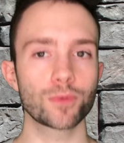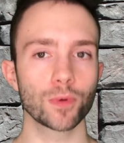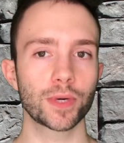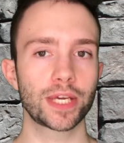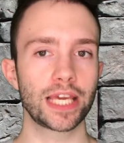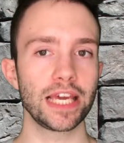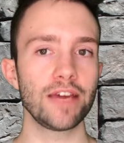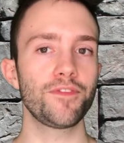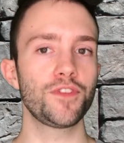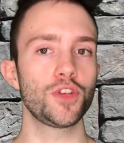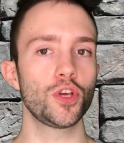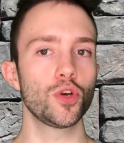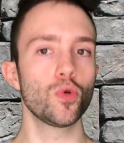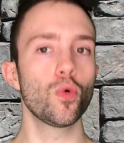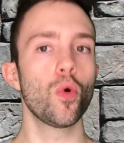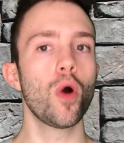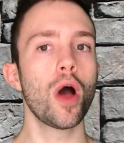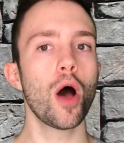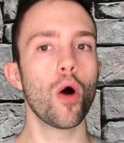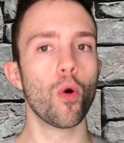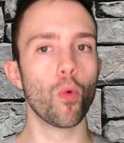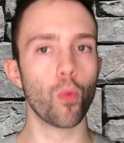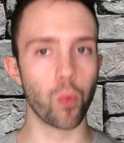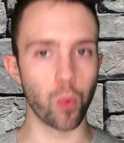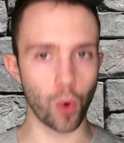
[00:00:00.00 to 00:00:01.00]
will give you
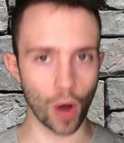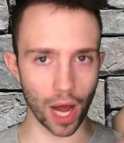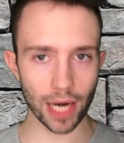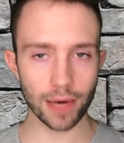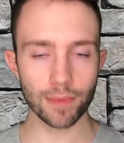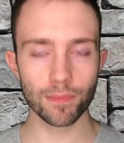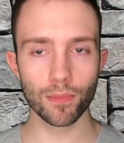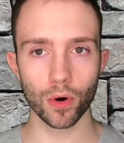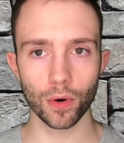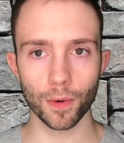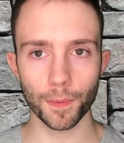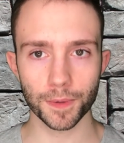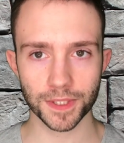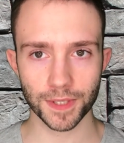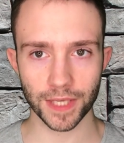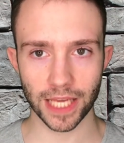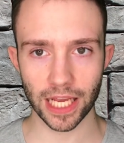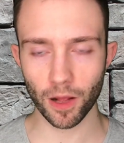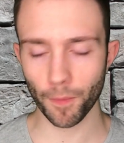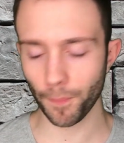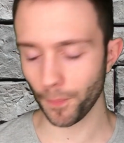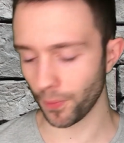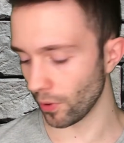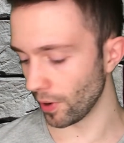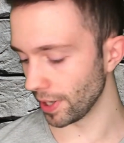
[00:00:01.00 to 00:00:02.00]
1 more
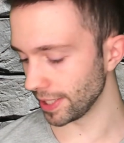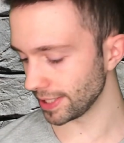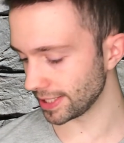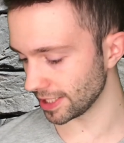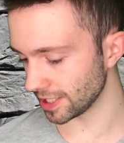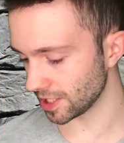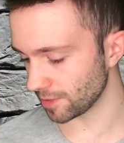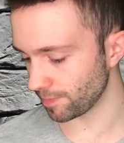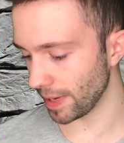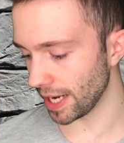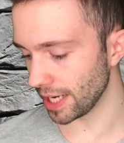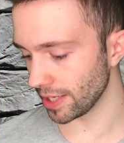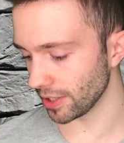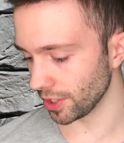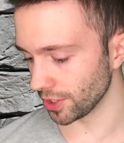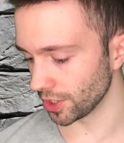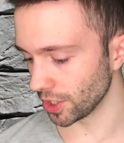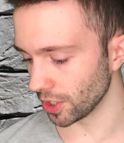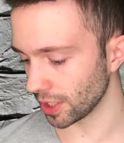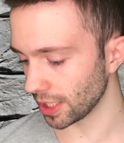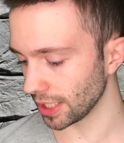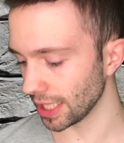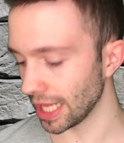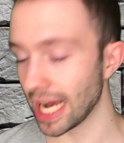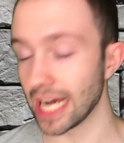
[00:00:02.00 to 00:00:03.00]
skill point to spend on your
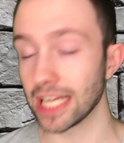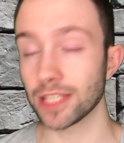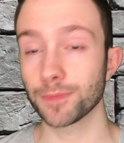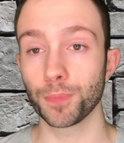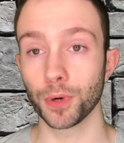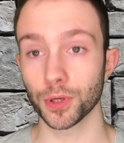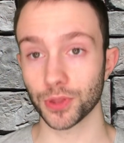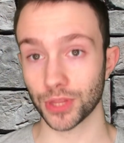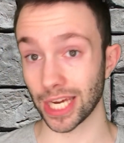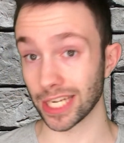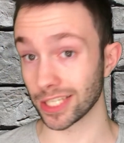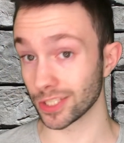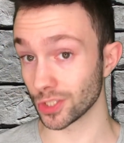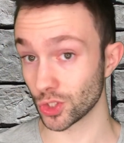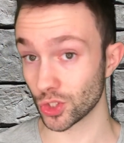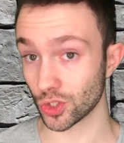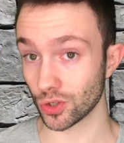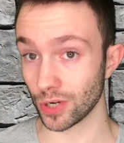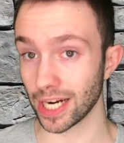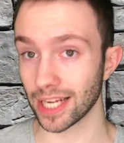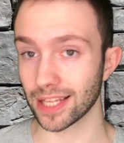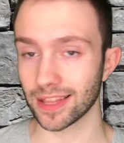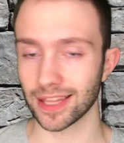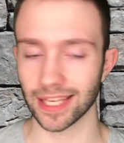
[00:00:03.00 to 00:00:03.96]
class, put that in strength